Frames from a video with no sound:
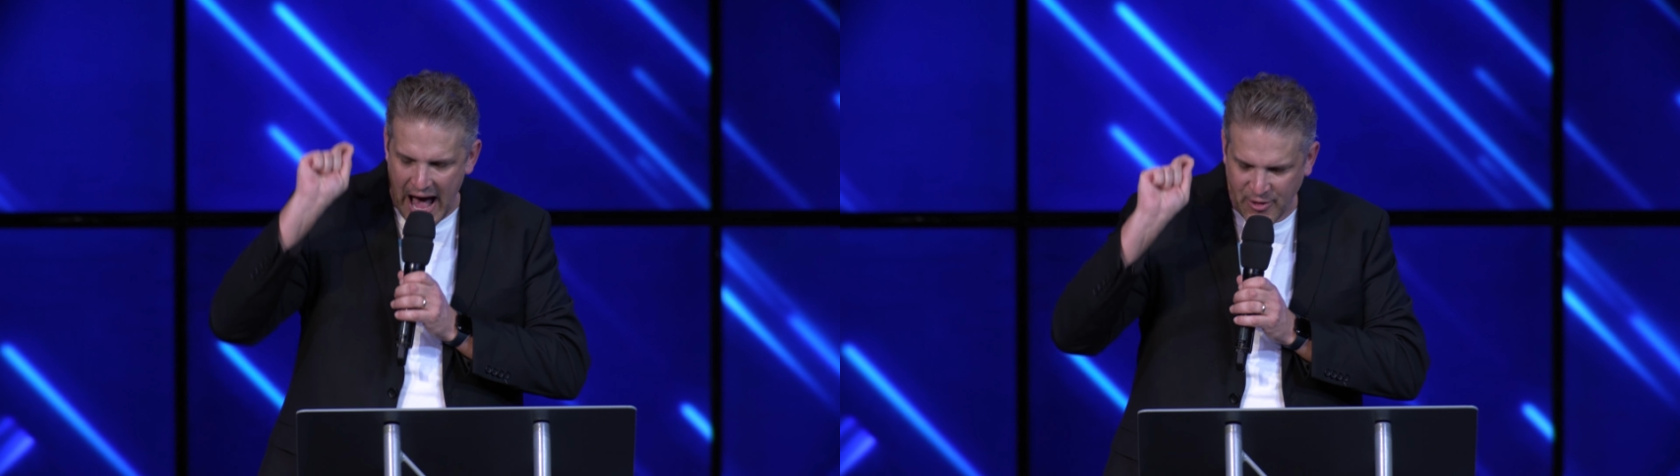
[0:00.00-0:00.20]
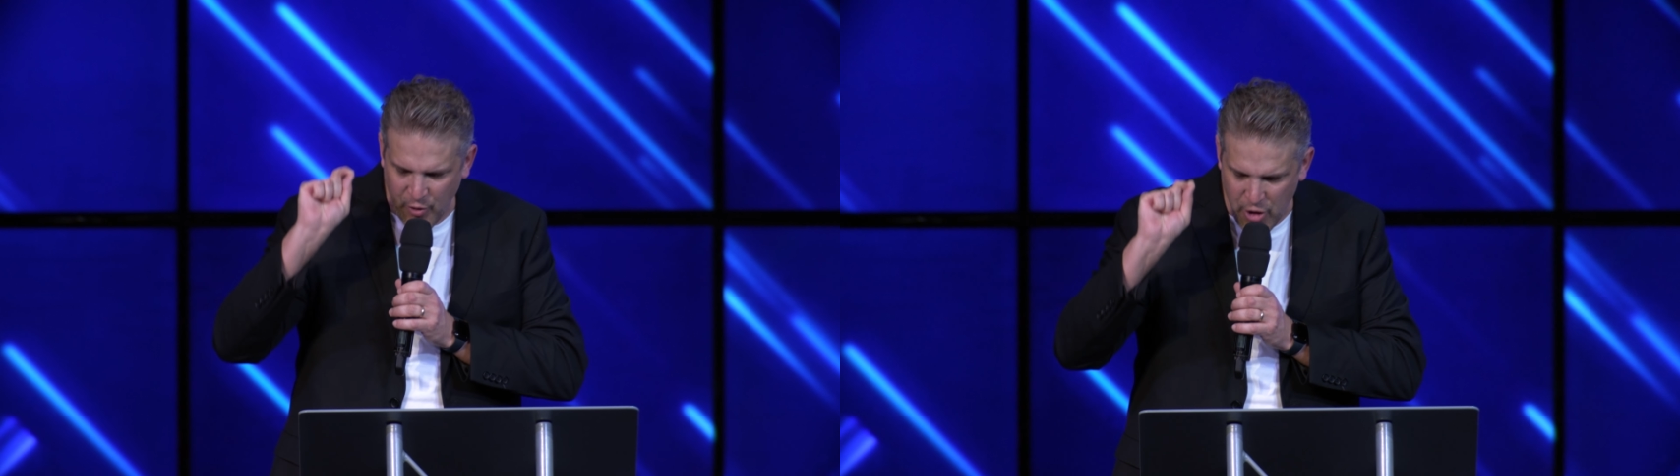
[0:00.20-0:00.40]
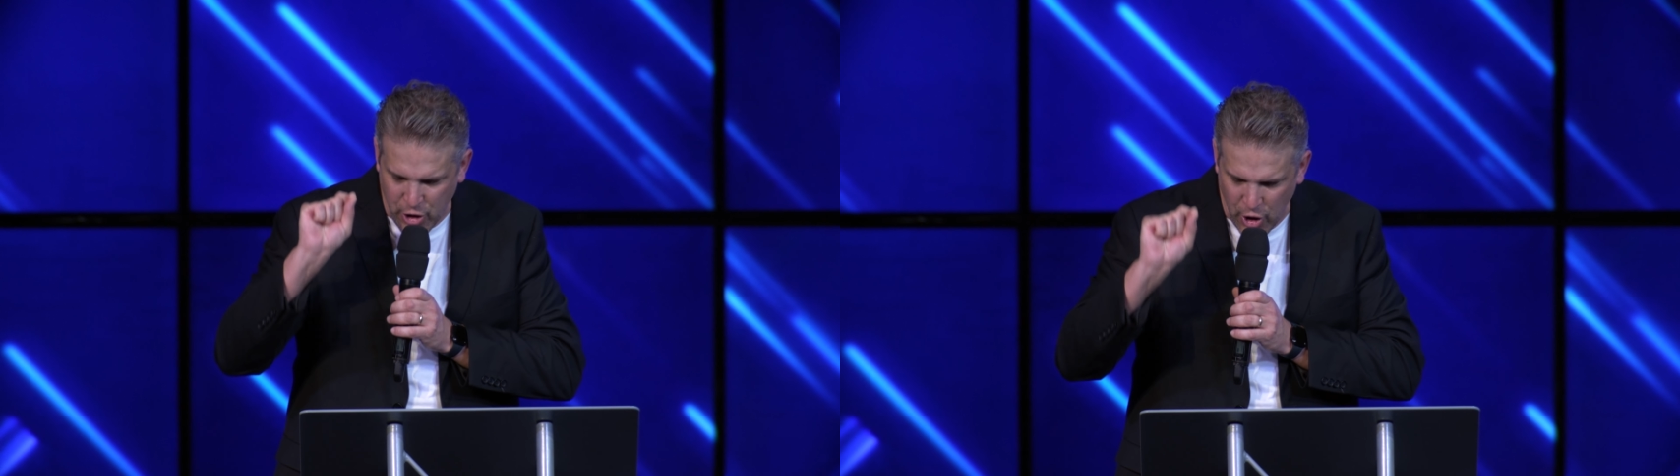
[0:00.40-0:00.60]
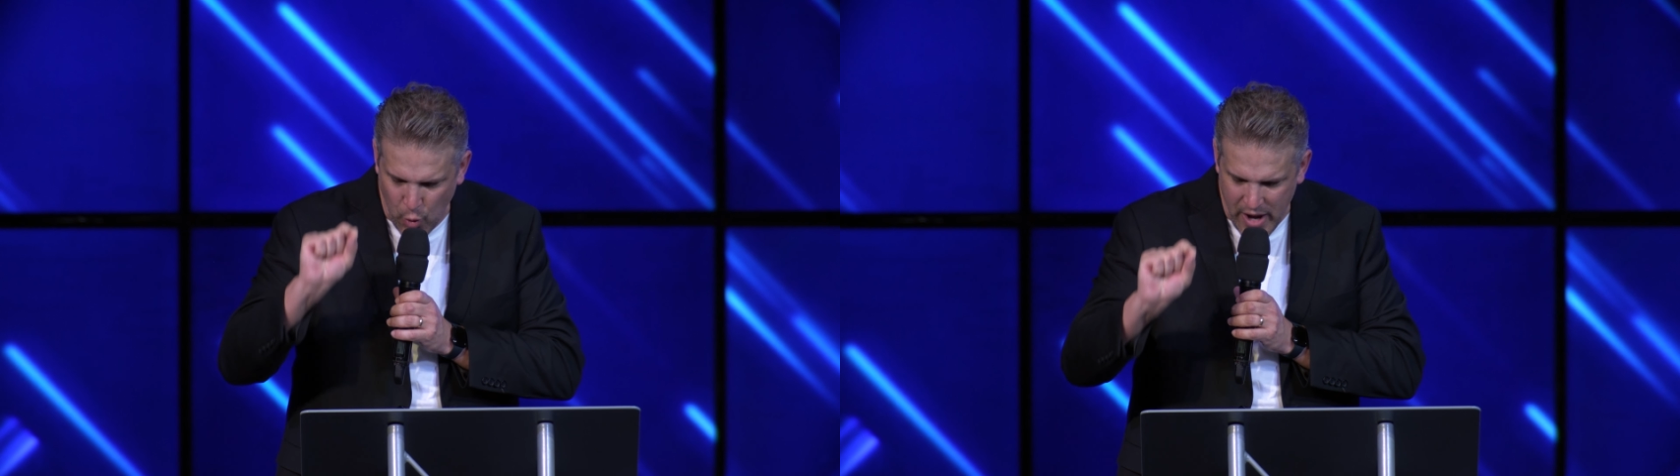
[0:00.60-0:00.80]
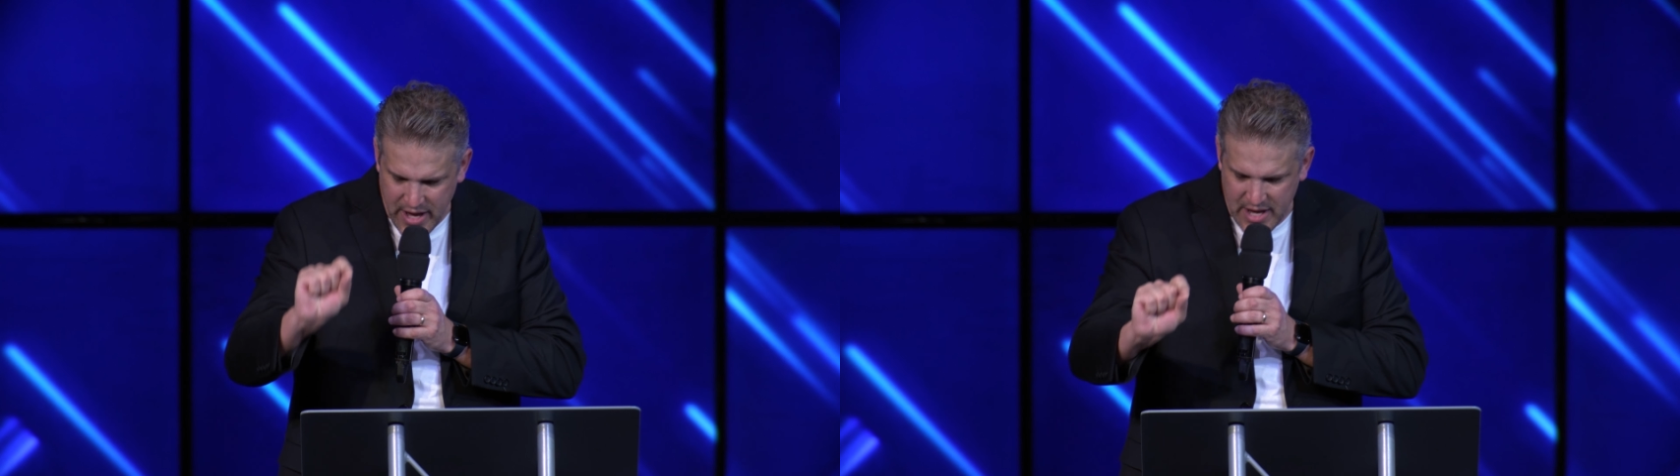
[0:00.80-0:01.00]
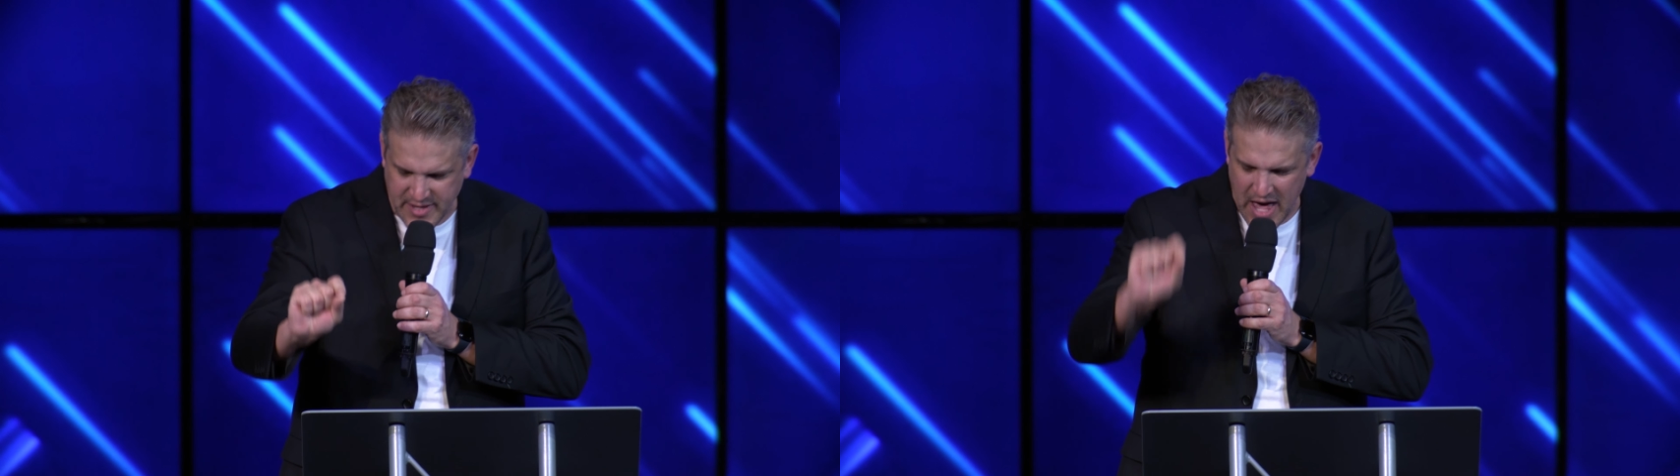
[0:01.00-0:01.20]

Ask where the good way